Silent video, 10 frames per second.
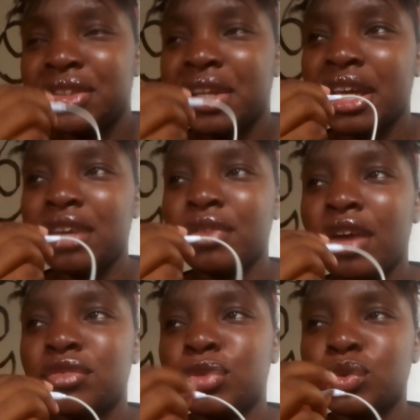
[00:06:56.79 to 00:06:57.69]
Not like if you
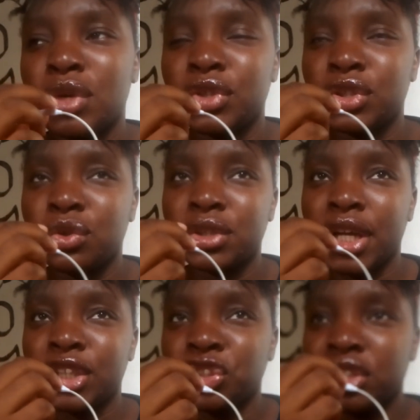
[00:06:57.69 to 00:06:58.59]
have to put one for the other,
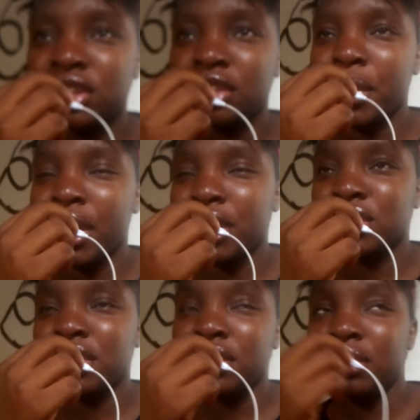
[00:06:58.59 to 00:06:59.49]
it's just the way I just
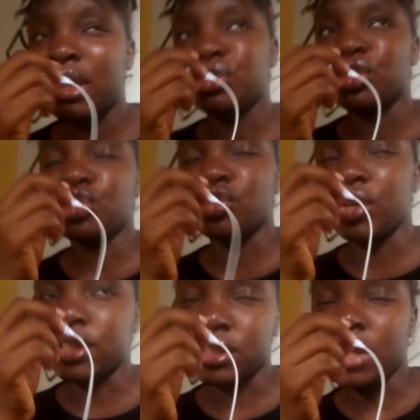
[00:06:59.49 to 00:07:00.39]
like, let me just
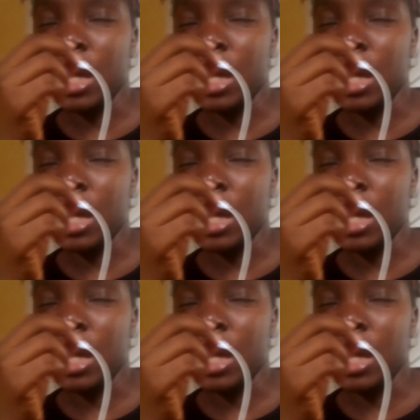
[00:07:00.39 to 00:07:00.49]
try this